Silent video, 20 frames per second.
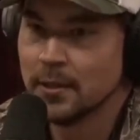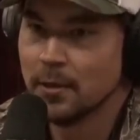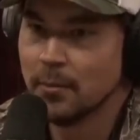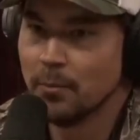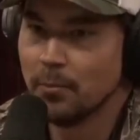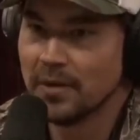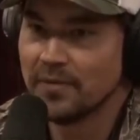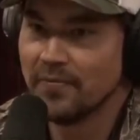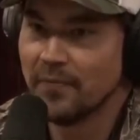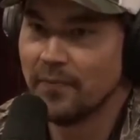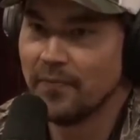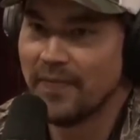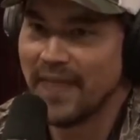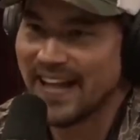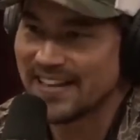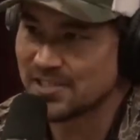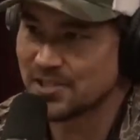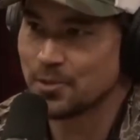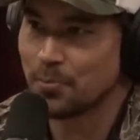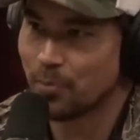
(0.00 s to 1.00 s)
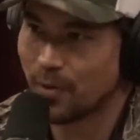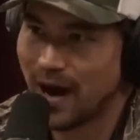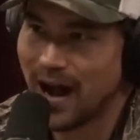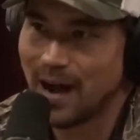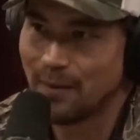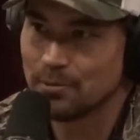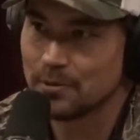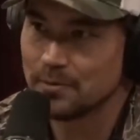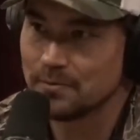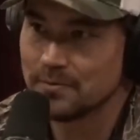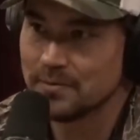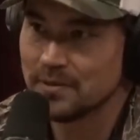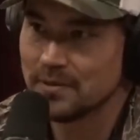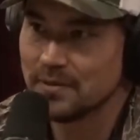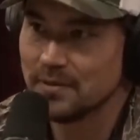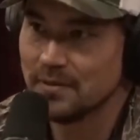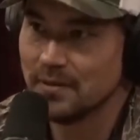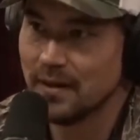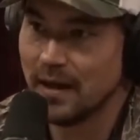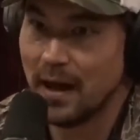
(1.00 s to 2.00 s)
But that's the problem.
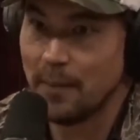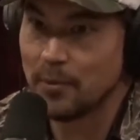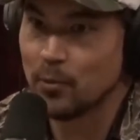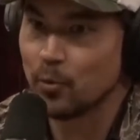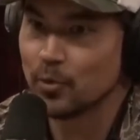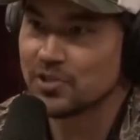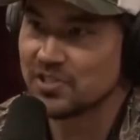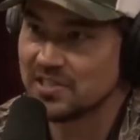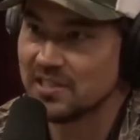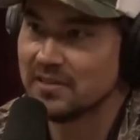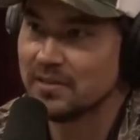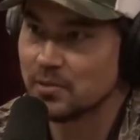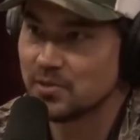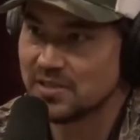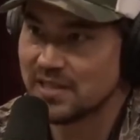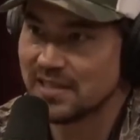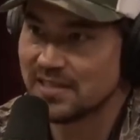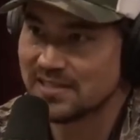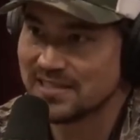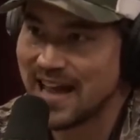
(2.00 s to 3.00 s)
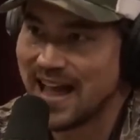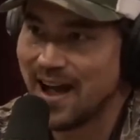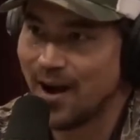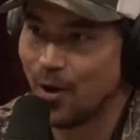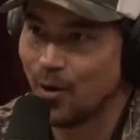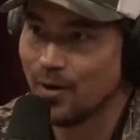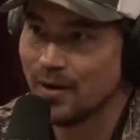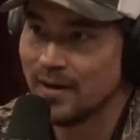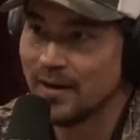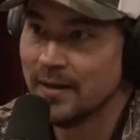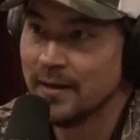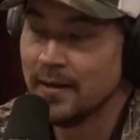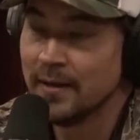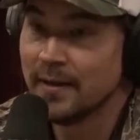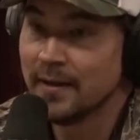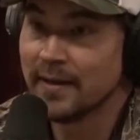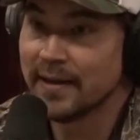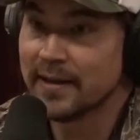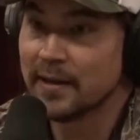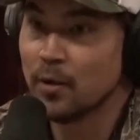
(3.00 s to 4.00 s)
I mean, we're seeing those things now.
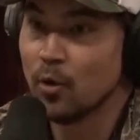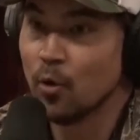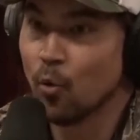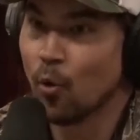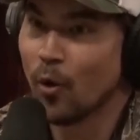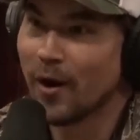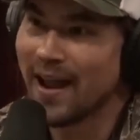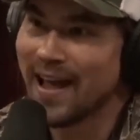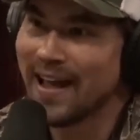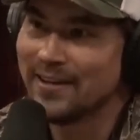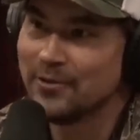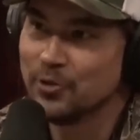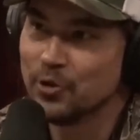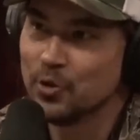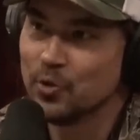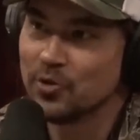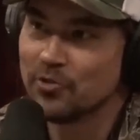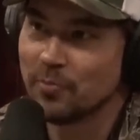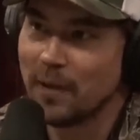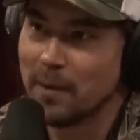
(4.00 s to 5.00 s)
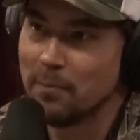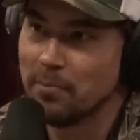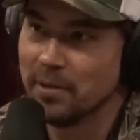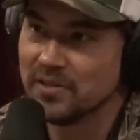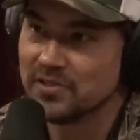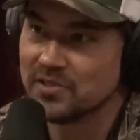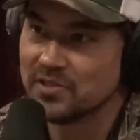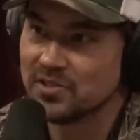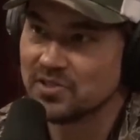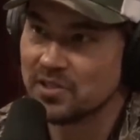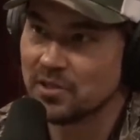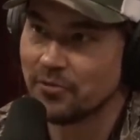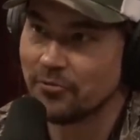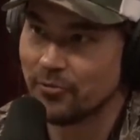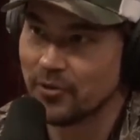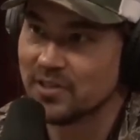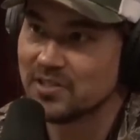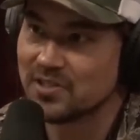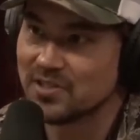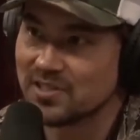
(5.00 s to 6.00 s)
Like what I do with my business in a
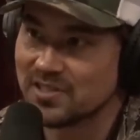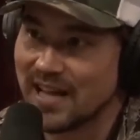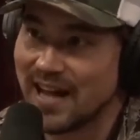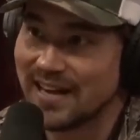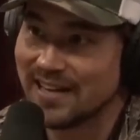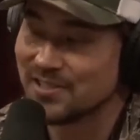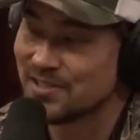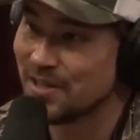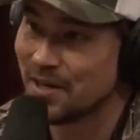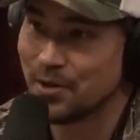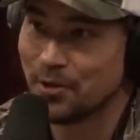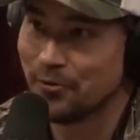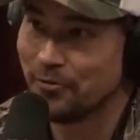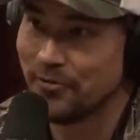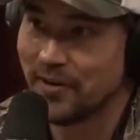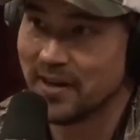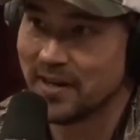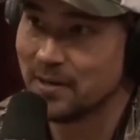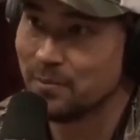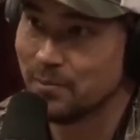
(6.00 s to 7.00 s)
free society is none of your fucking